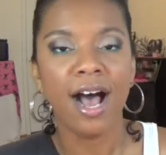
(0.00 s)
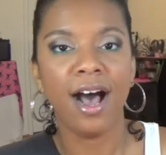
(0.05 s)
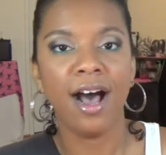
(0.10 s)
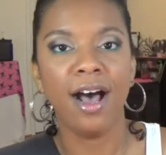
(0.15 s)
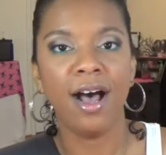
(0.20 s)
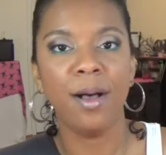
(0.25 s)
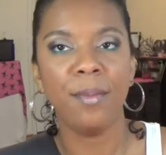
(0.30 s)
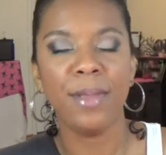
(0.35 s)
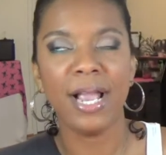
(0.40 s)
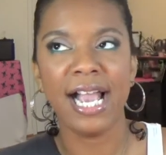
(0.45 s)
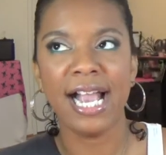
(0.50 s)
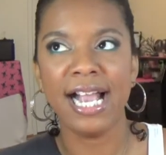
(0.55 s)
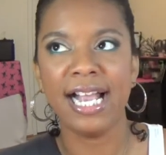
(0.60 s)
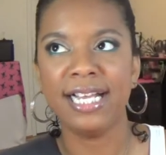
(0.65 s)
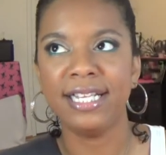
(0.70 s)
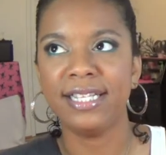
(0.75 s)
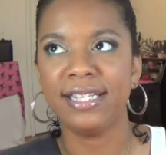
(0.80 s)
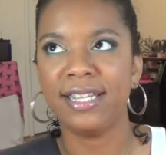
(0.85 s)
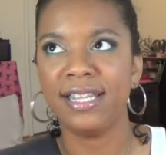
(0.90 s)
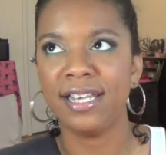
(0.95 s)

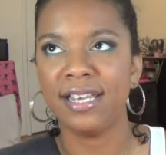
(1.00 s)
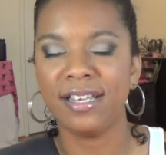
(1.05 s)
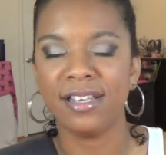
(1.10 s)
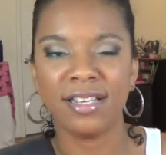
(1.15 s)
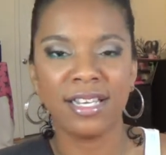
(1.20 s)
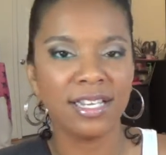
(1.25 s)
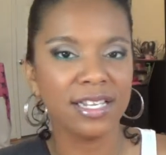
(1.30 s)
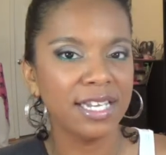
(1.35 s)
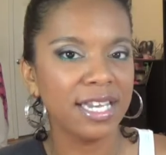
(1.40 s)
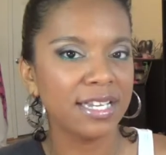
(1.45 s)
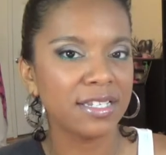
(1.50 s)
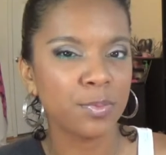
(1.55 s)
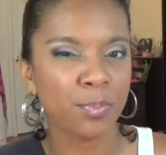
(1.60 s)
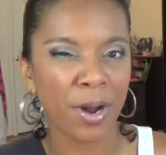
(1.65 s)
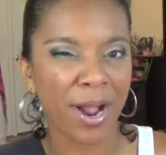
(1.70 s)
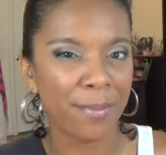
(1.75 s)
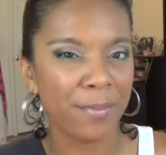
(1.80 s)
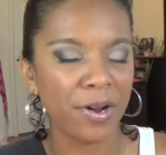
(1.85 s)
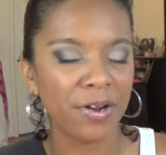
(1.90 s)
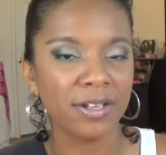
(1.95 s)
And Gilly Hicks
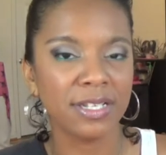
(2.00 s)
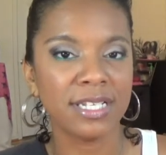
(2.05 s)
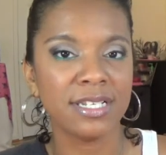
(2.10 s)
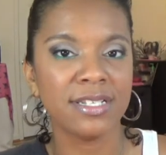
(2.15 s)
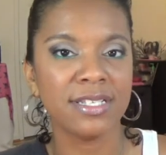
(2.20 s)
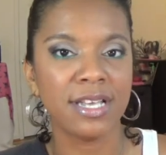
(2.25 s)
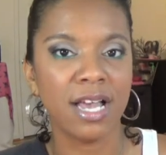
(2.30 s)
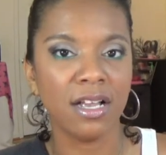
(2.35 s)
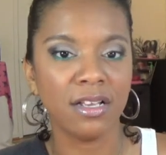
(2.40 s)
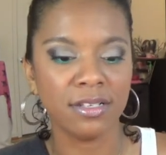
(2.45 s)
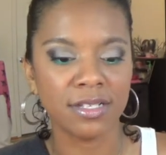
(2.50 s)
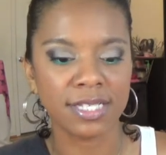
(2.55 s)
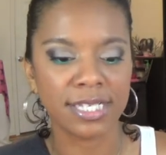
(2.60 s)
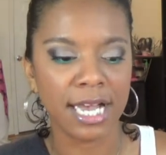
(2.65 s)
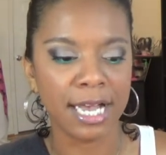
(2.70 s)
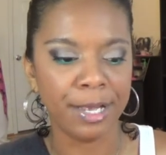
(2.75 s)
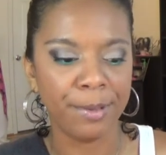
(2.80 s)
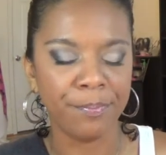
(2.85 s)
primarily sells